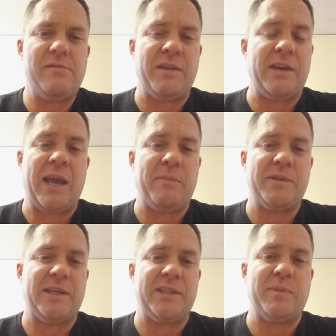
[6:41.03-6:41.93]
The
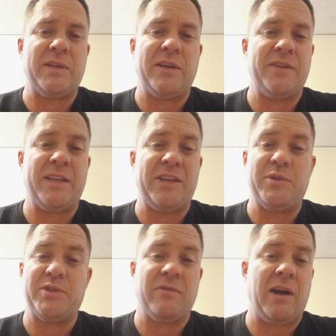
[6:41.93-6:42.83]
damage that has been done that
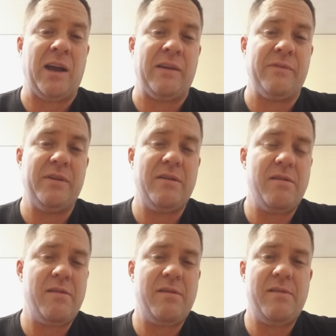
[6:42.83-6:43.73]
you survived.
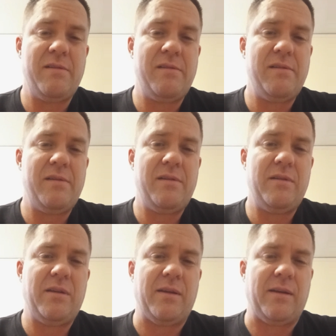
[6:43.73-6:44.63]

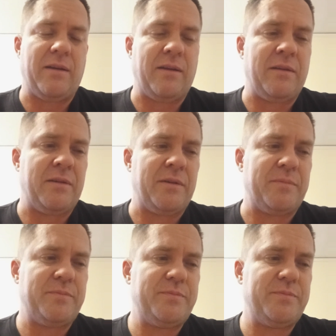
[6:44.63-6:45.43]
Uh,